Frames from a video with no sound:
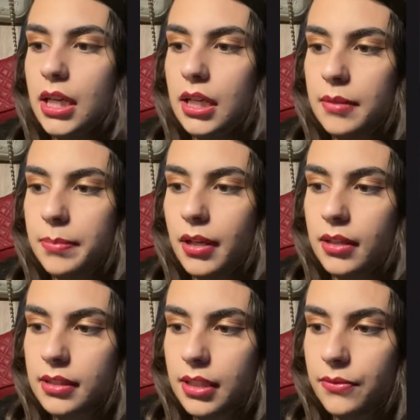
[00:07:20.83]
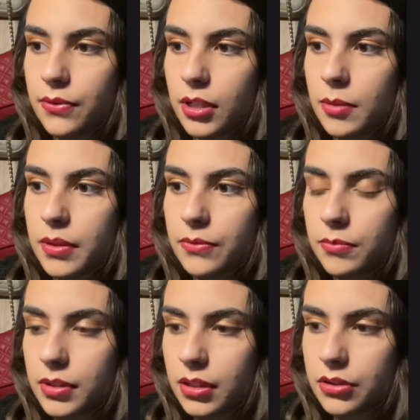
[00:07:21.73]
path. If you're coming from
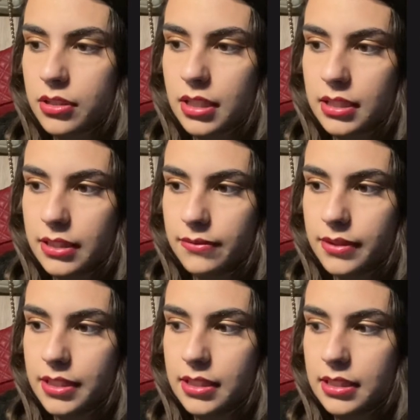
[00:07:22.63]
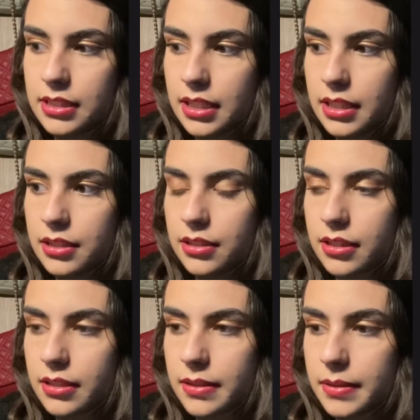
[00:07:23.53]
the countries that they have listed in
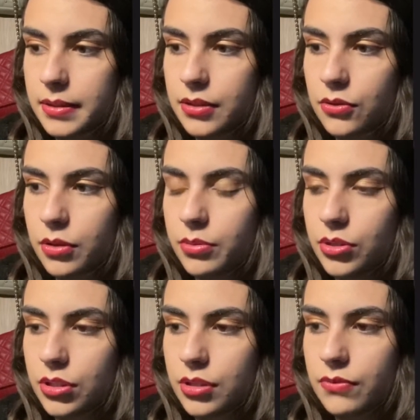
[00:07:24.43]
the description,